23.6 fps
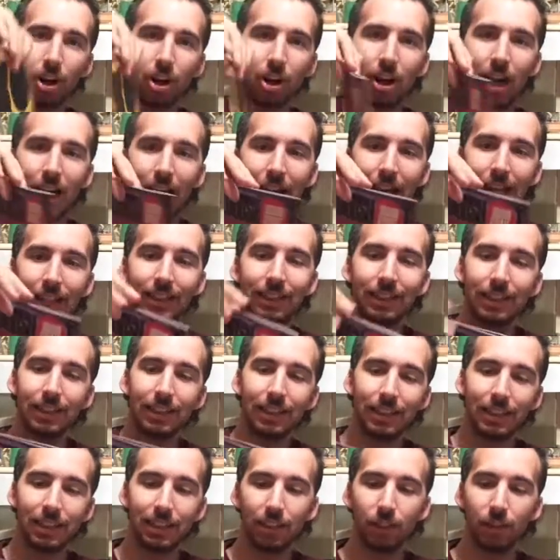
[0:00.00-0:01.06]
are at
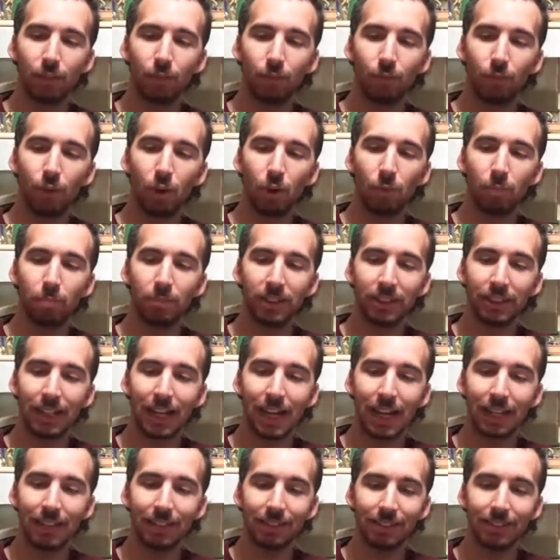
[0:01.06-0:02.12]
the Roman
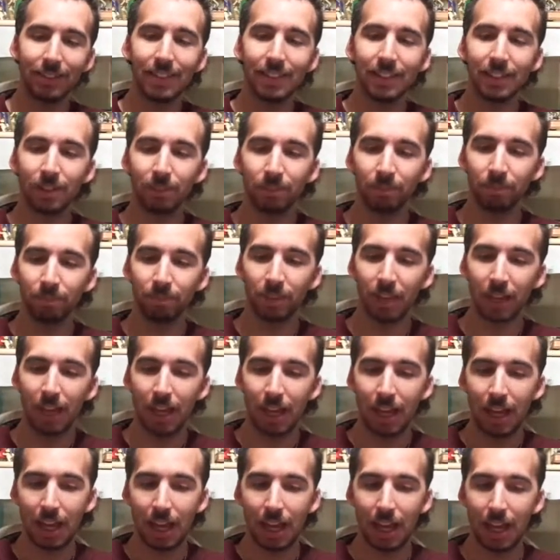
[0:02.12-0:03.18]
Colosseum,
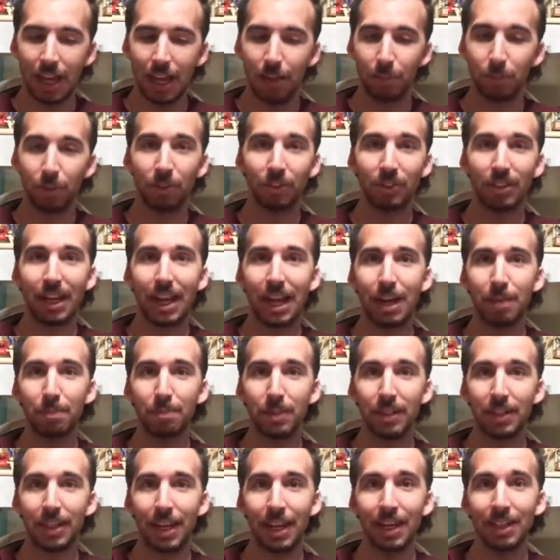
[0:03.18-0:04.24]
and what's going to
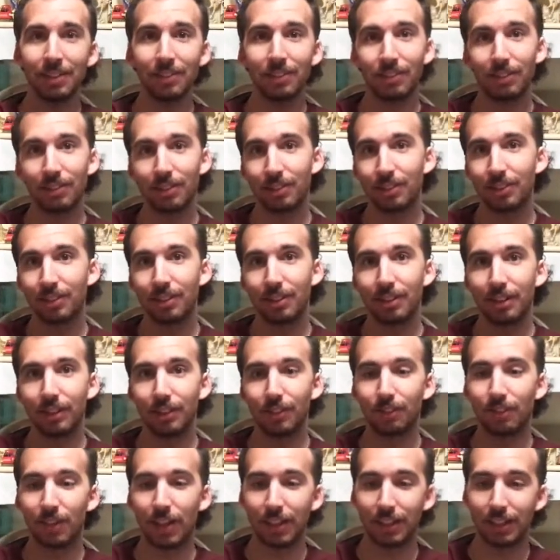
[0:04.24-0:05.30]
happen next?
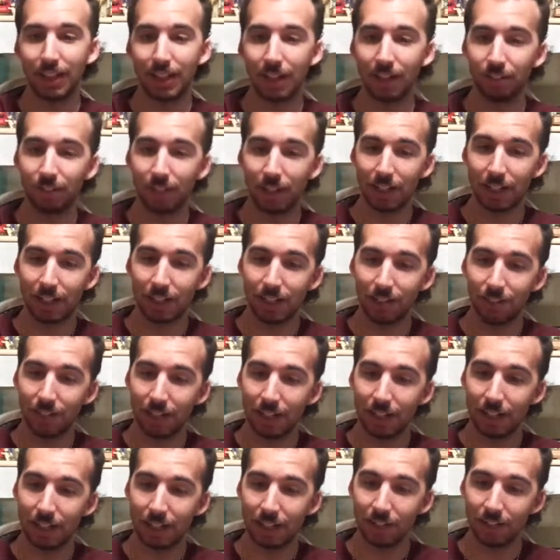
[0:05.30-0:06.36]
Let's find out right here,
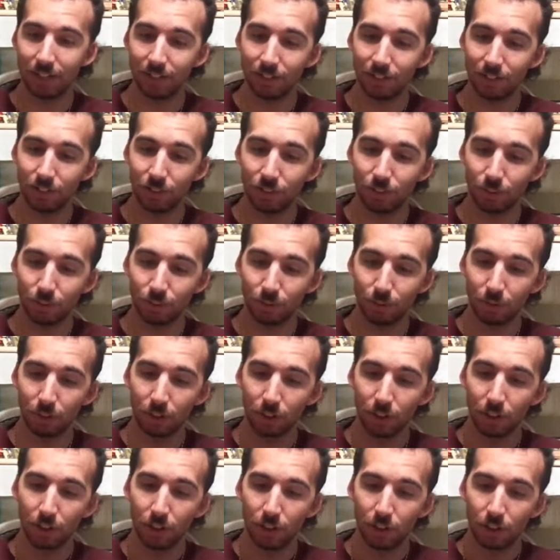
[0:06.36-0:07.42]
right now in this issue.
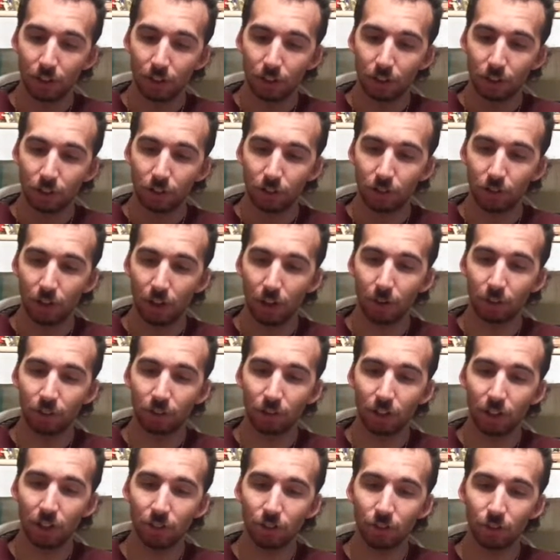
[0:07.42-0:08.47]
So it
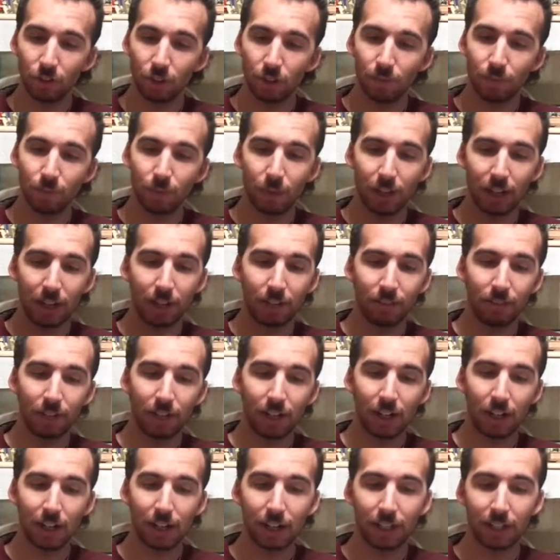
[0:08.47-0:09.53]
starts off where
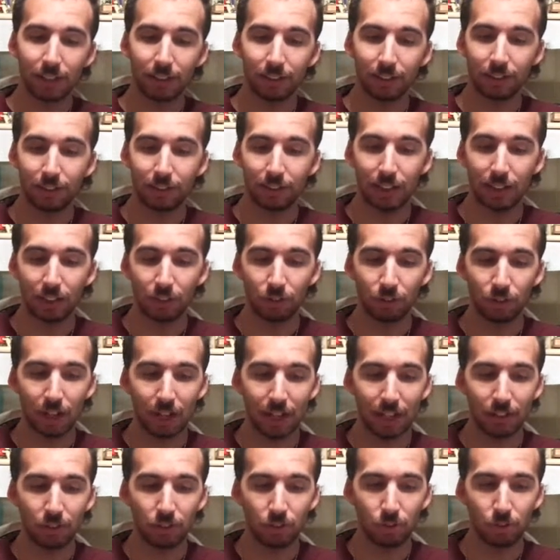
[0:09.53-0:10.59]
uh, they're
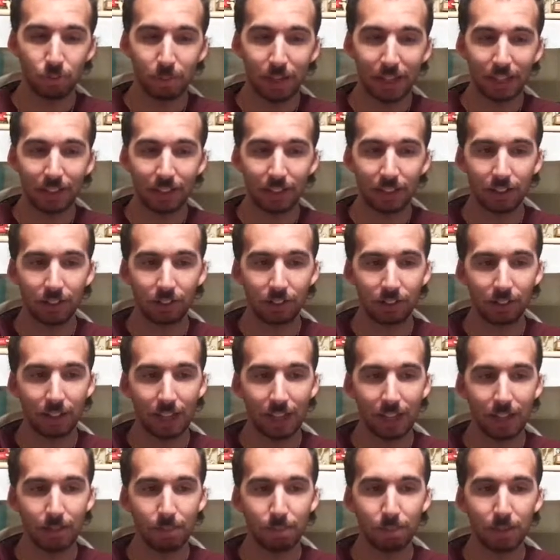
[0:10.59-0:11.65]
trying to make their
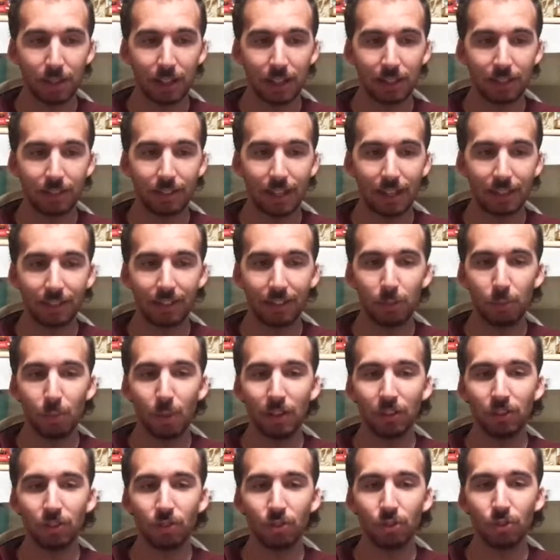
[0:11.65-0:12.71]
escape. It's at the
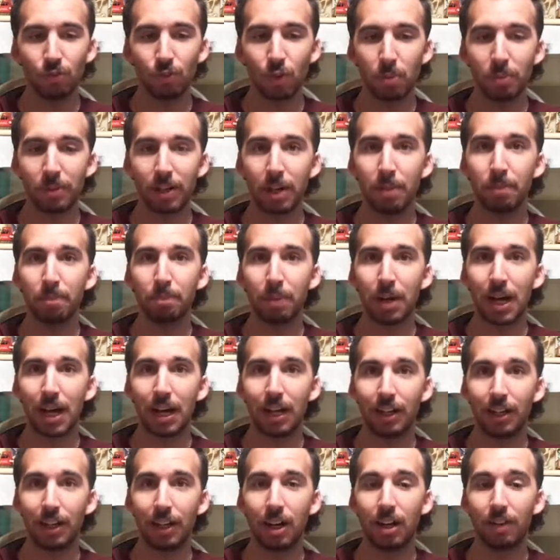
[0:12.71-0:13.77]
Western Roman
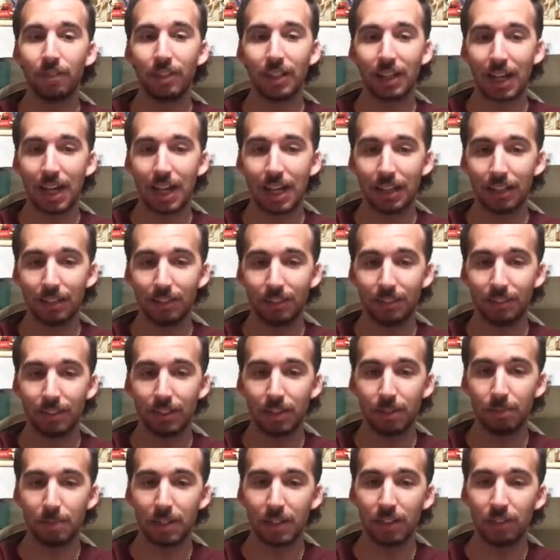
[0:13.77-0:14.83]
Empire of the
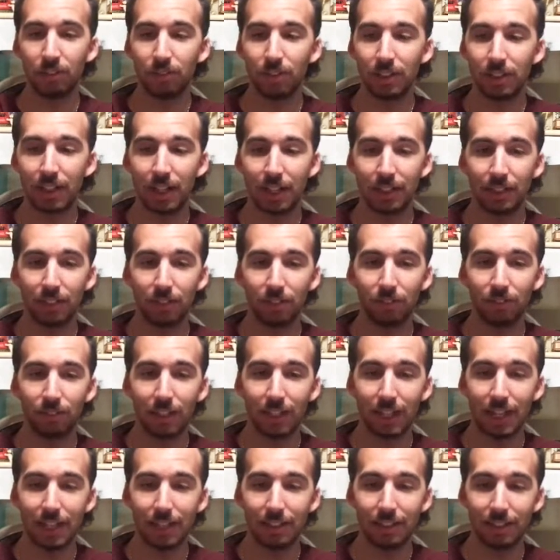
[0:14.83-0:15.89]
Colosseum in
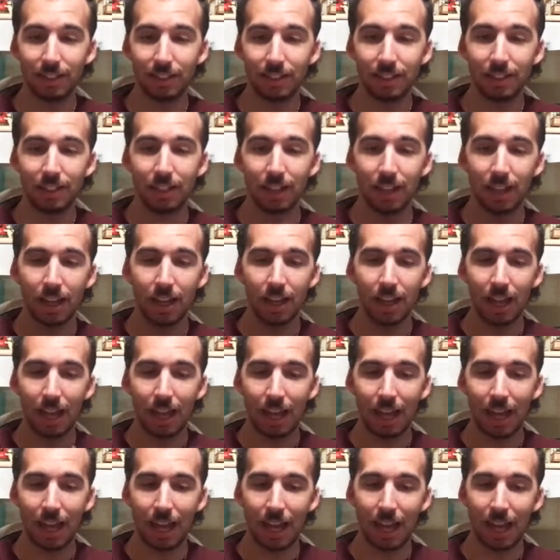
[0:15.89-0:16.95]
393 AD.
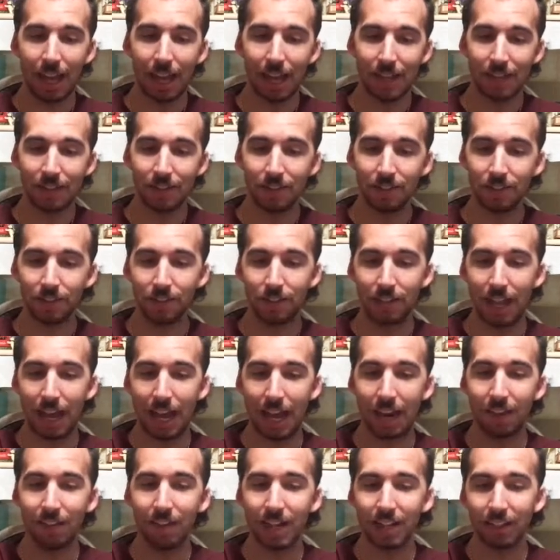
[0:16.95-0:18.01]
And
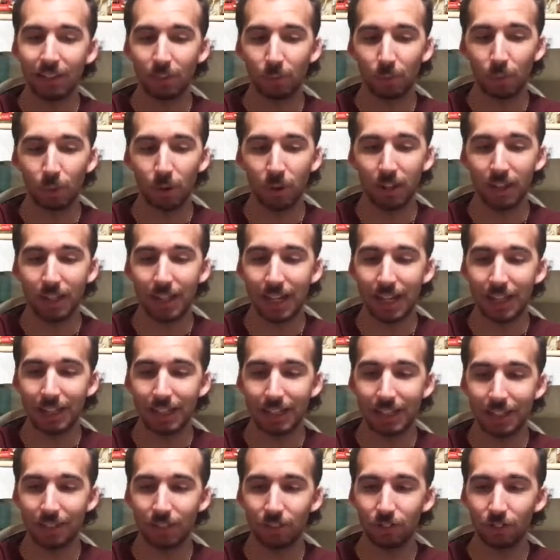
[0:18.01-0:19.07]
Aric, the warrior that
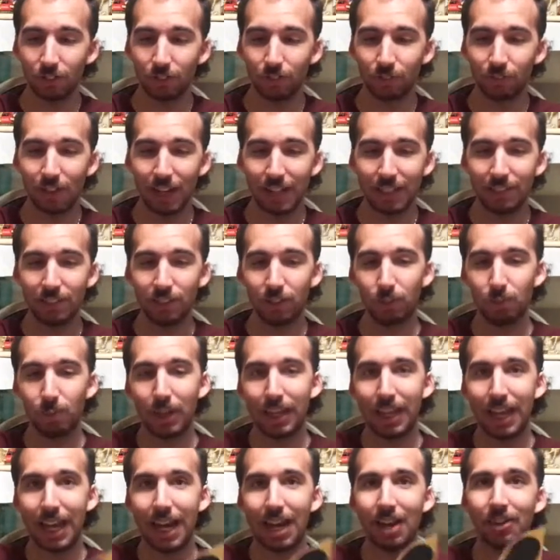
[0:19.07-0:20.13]
he is, just fights his
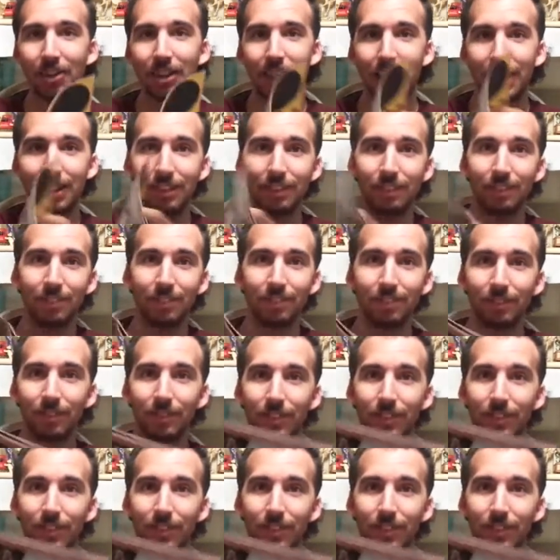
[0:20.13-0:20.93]
way out and